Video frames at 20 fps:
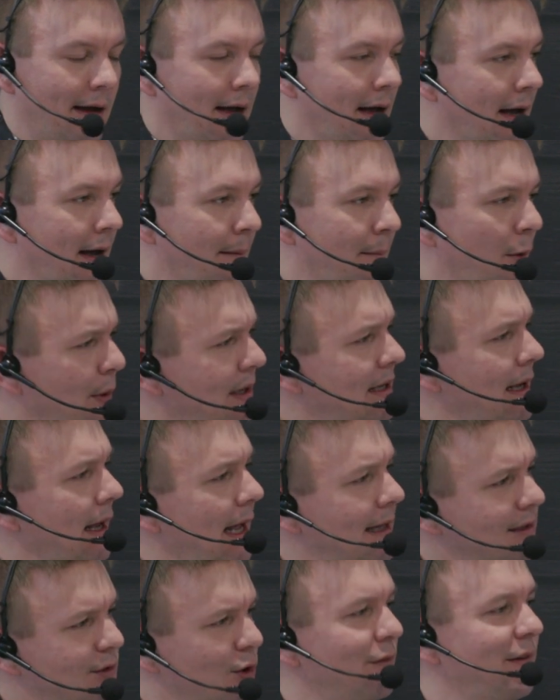Uh, but we
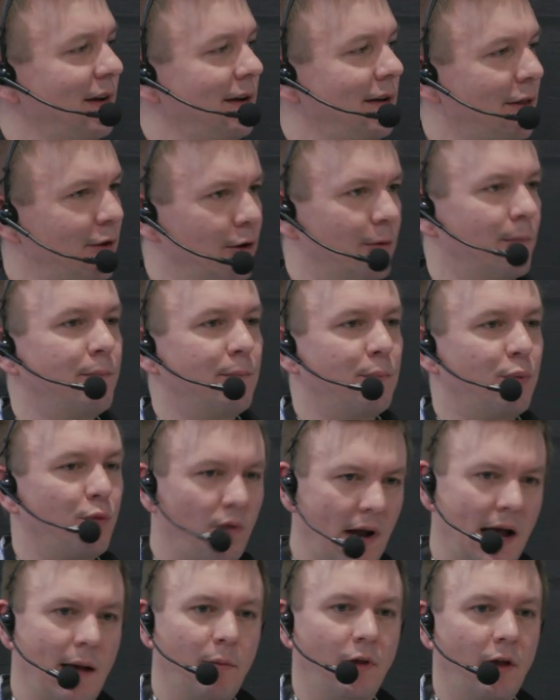had sort of another
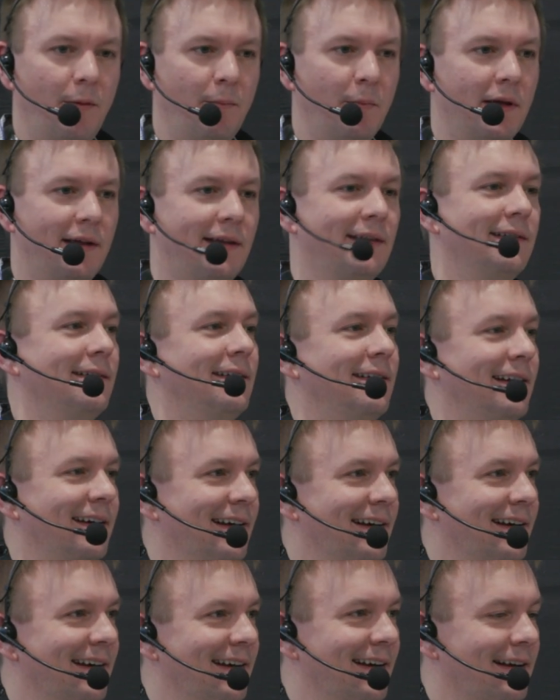problem
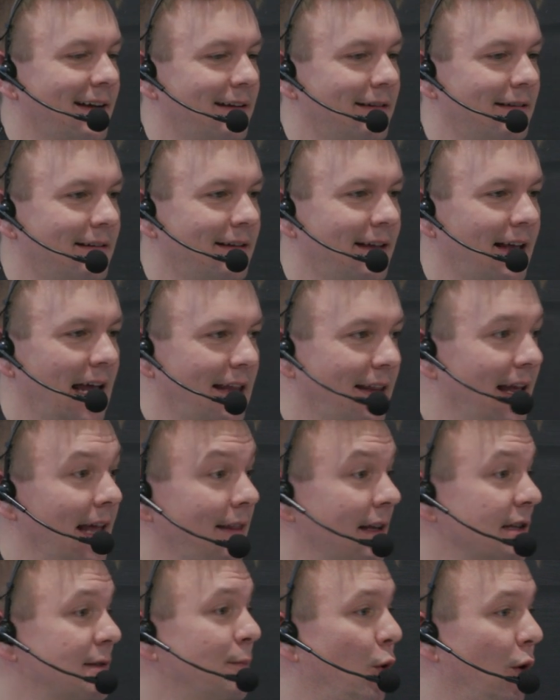uh, at,
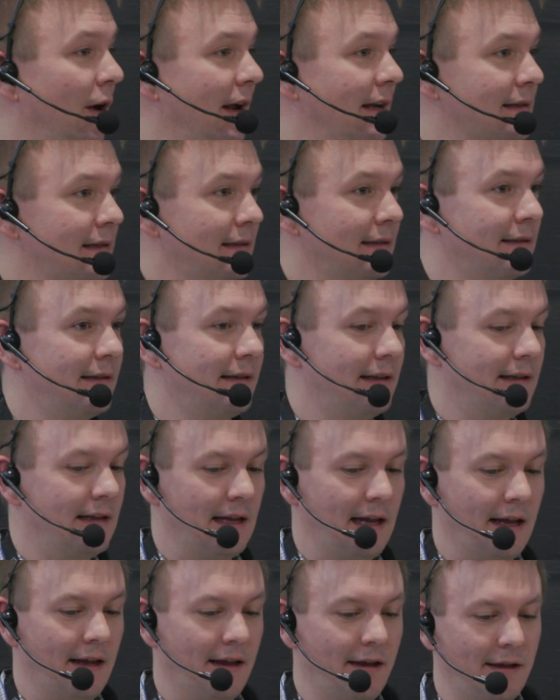at this point
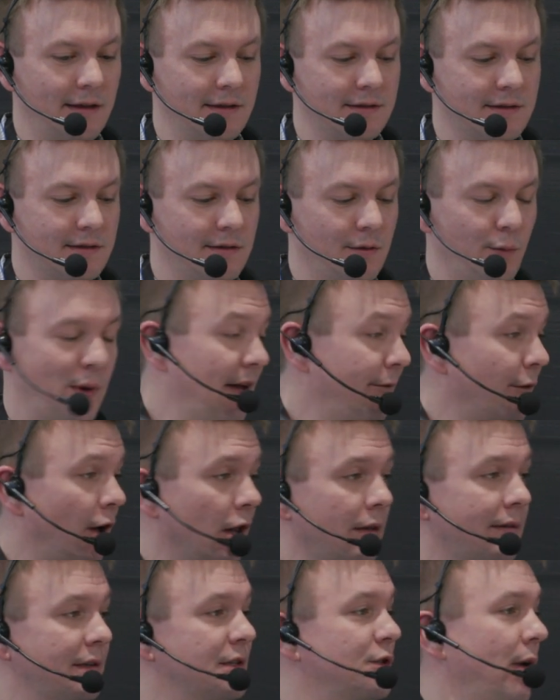is we have
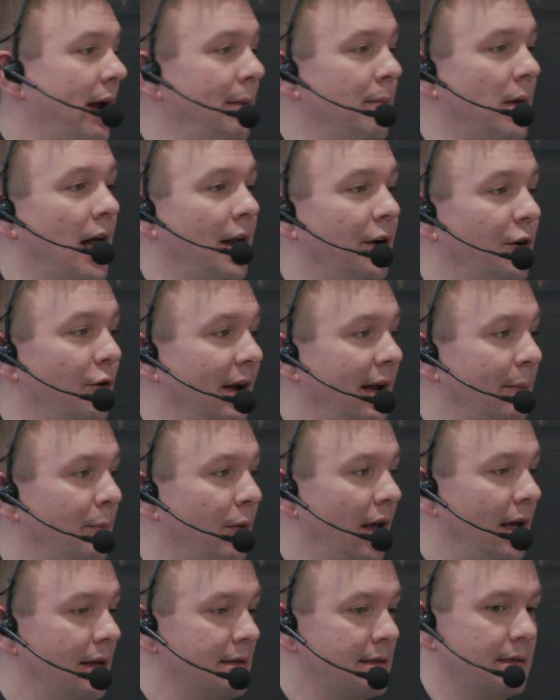all of this great monitoring in
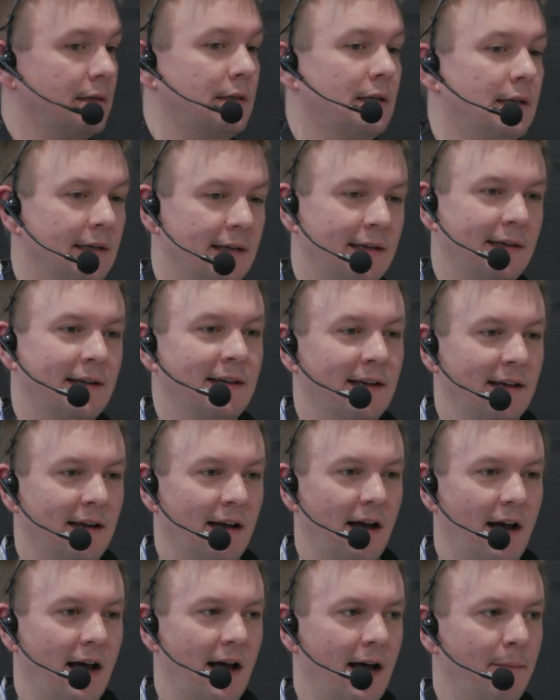place,
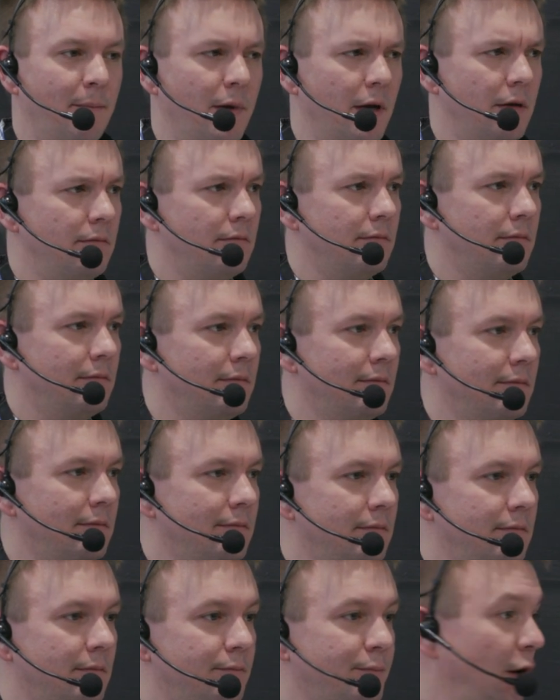uh, but,
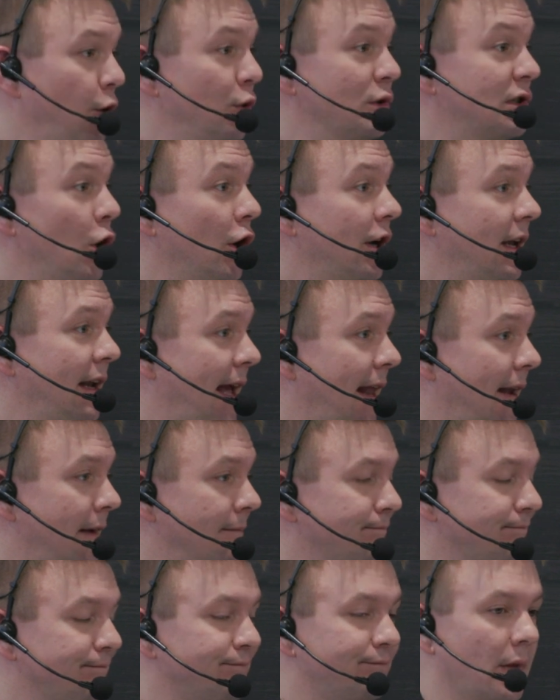but who's looking at
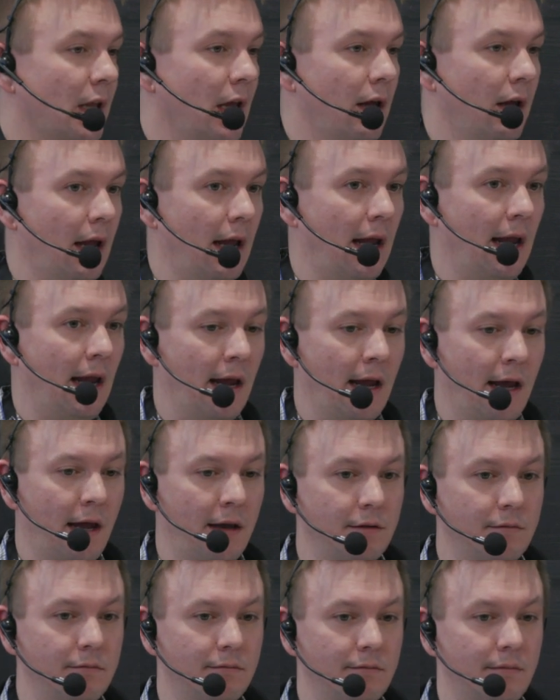it?
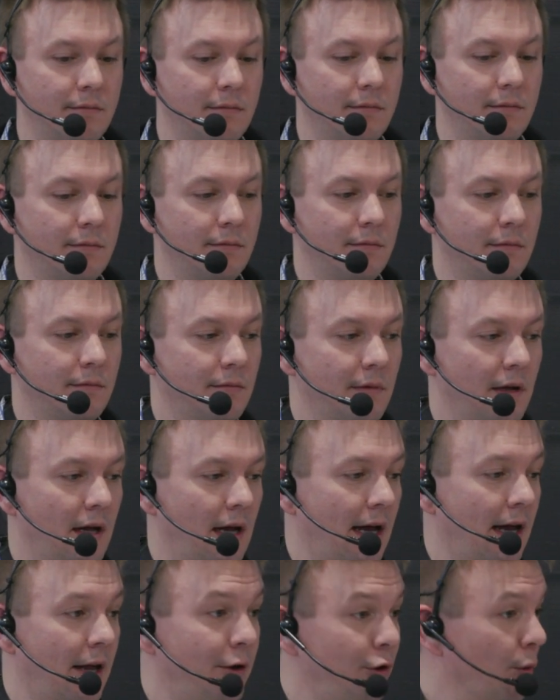And
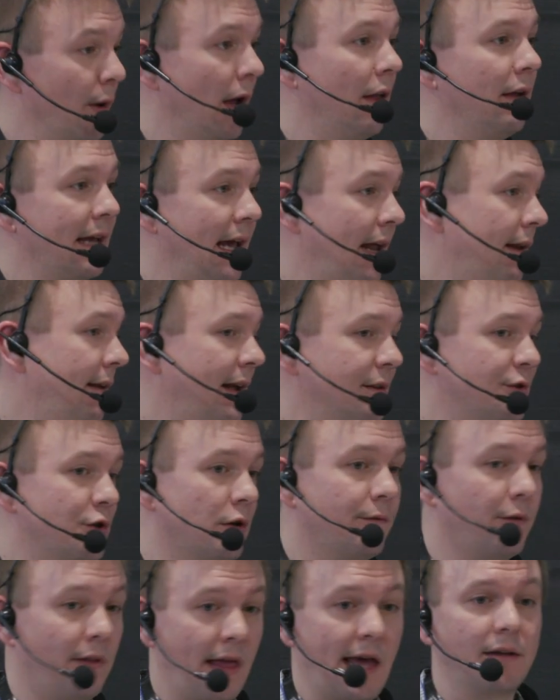uh, New Relic had an
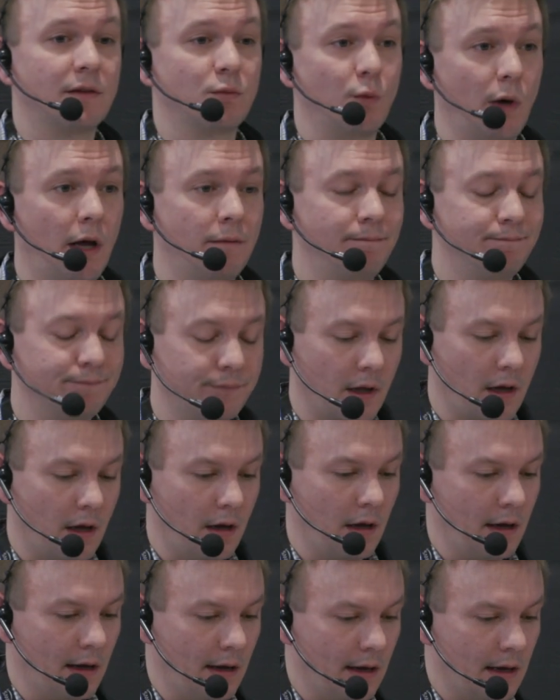answer for that as well.
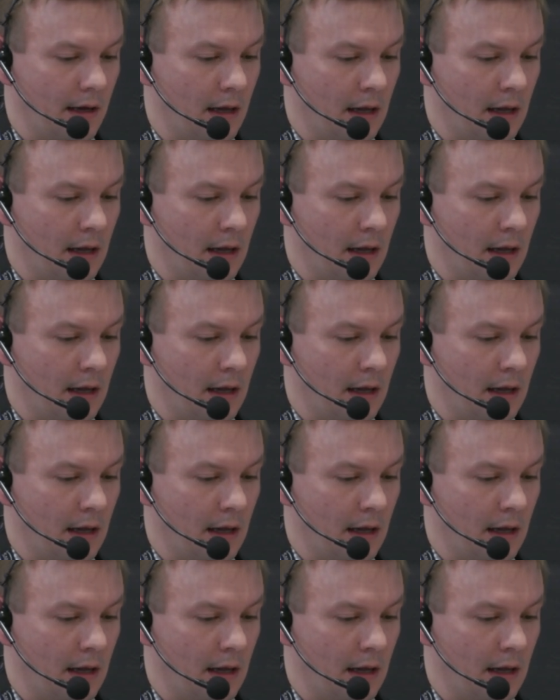Uh,